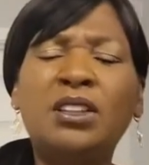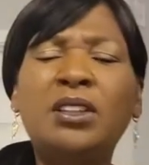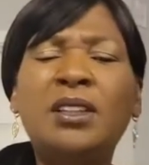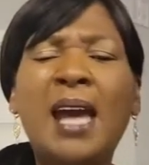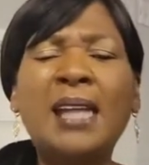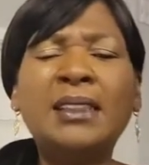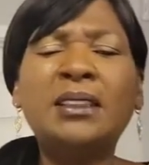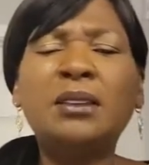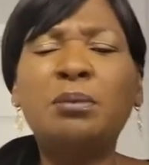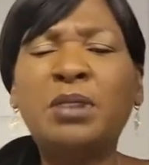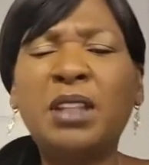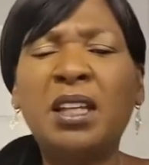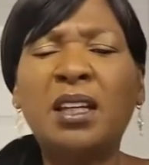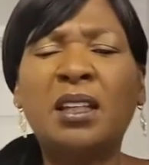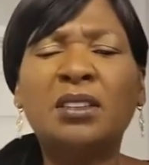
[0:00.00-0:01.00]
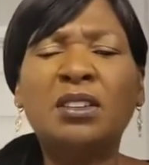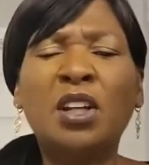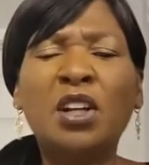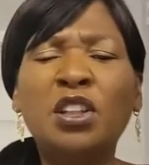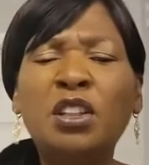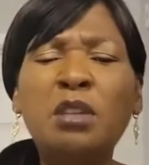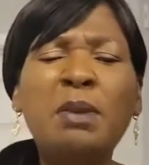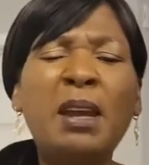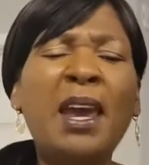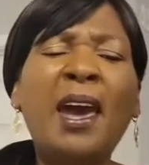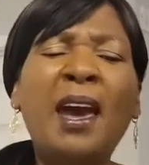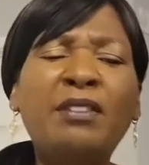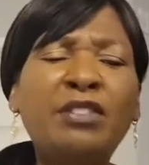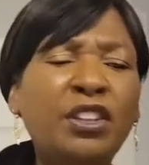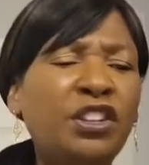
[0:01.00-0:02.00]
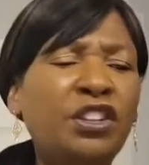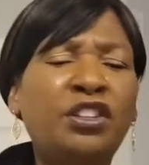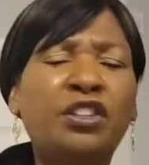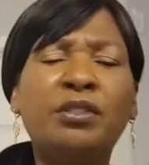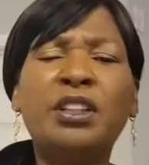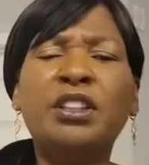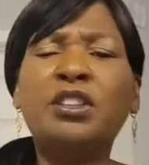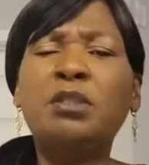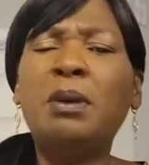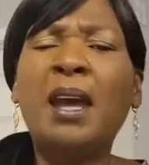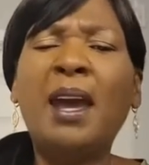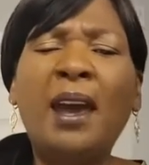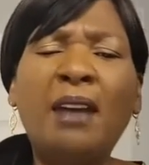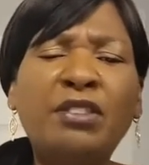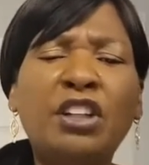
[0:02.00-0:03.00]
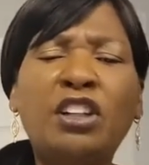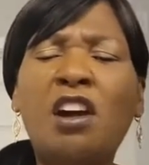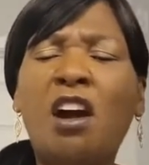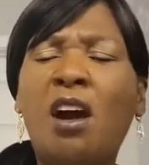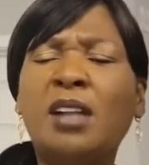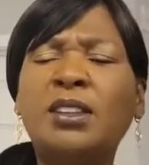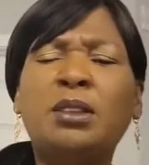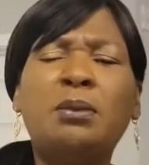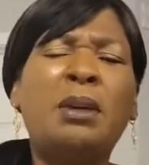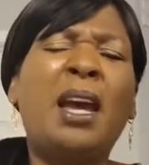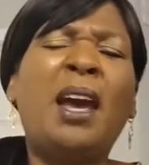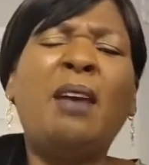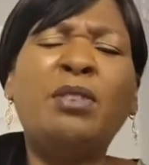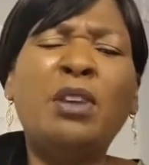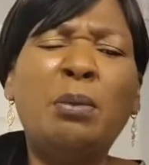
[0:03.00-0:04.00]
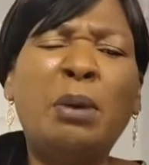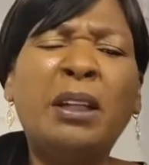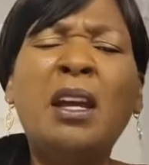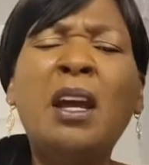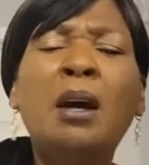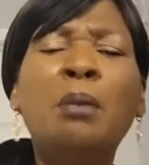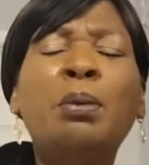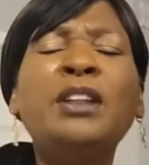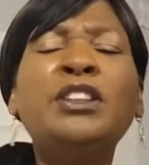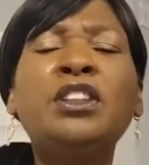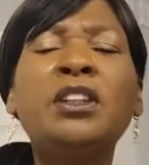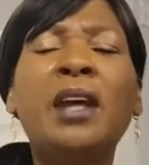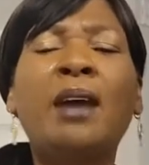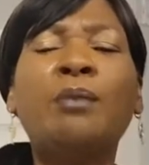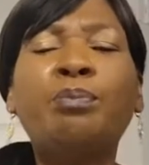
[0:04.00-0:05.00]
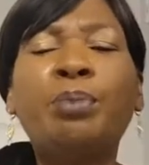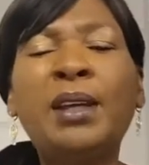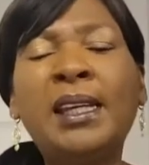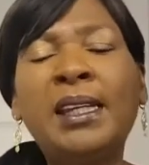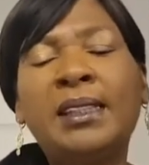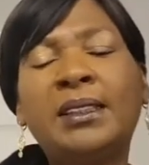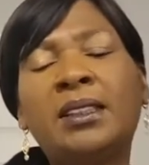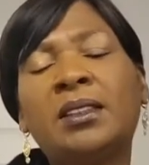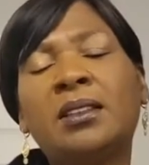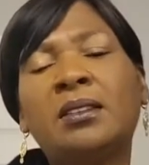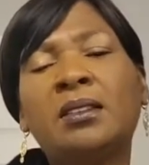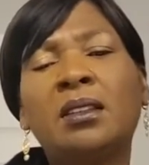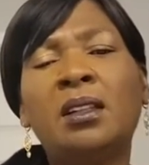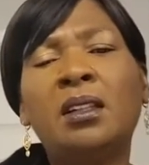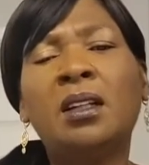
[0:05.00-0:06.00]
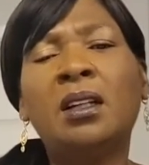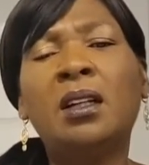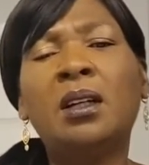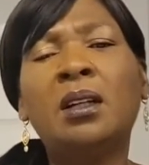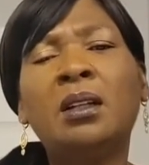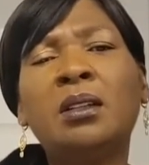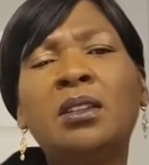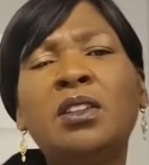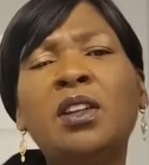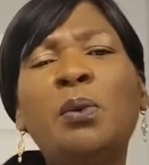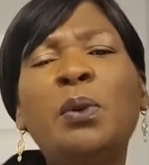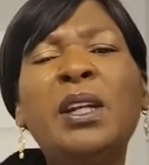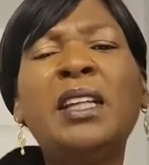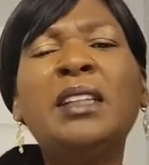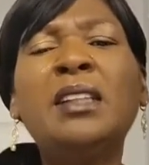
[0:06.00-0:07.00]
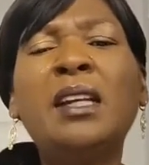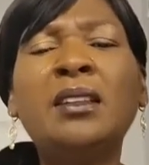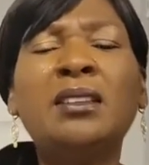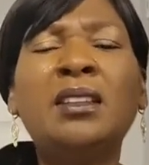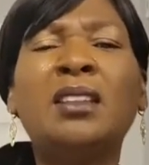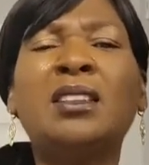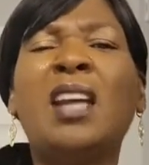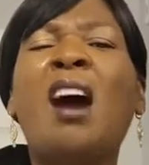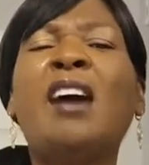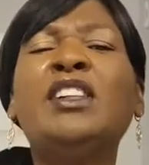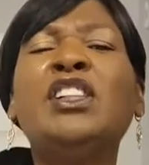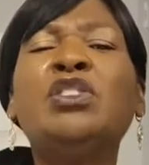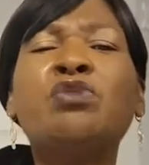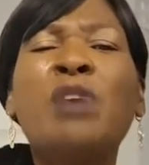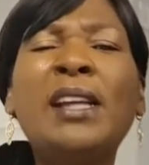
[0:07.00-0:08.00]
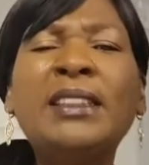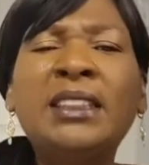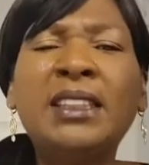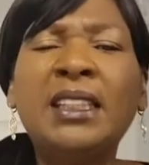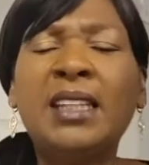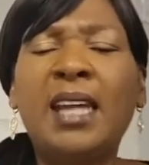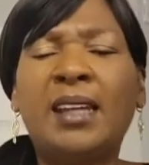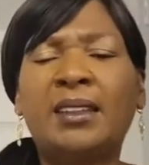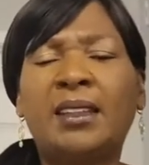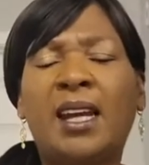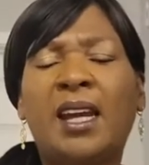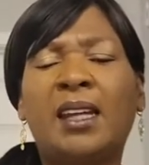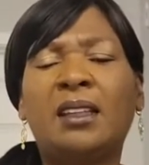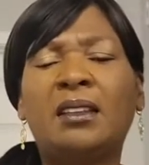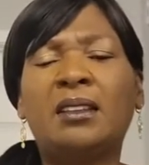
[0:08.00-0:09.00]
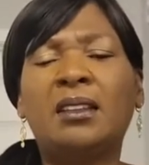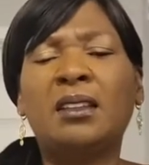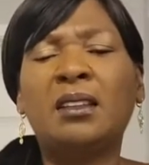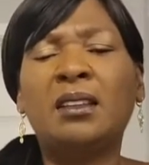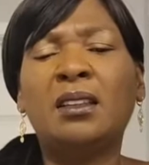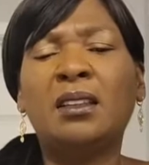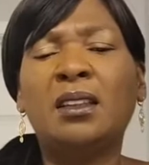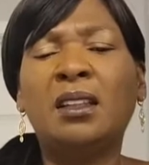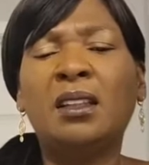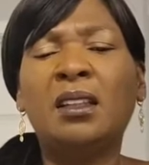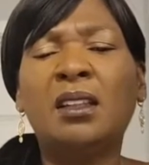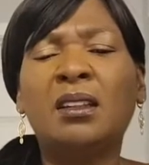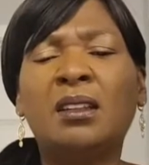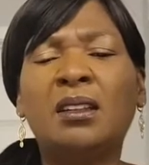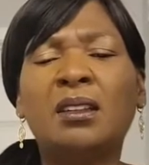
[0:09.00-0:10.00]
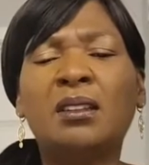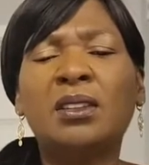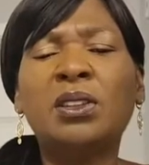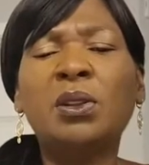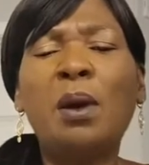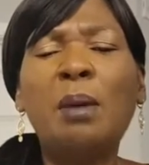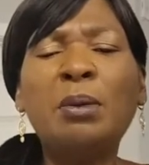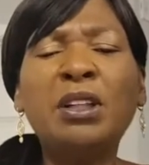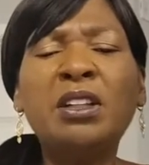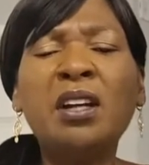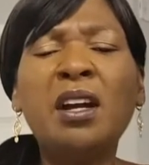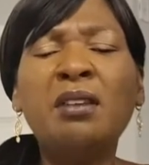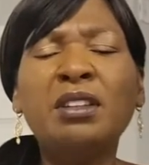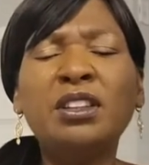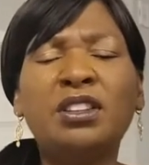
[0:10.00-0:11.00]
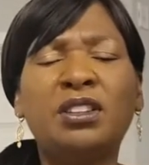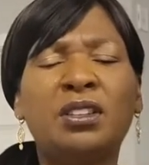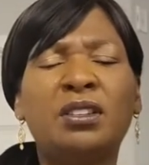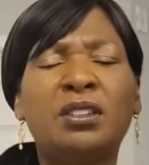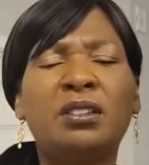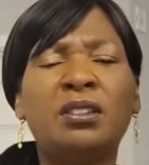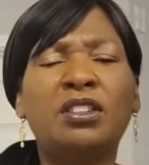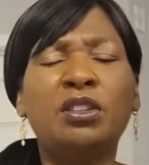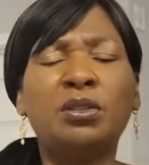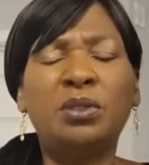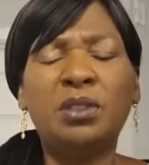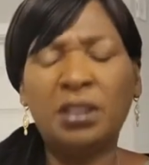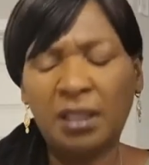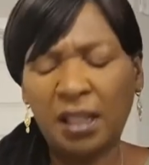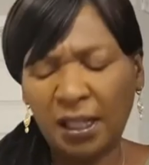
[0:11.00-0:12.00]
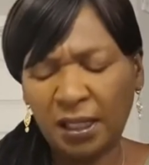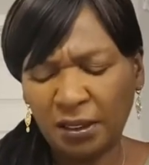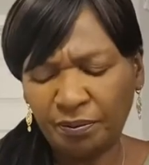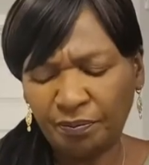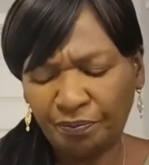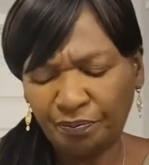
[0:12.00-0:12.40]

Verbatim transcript: You got some things. You may have your degrees. You may have your cars. You may have your money. But do you have peace? You know what? It, are you resting at night? So I'm encouraging you tonight.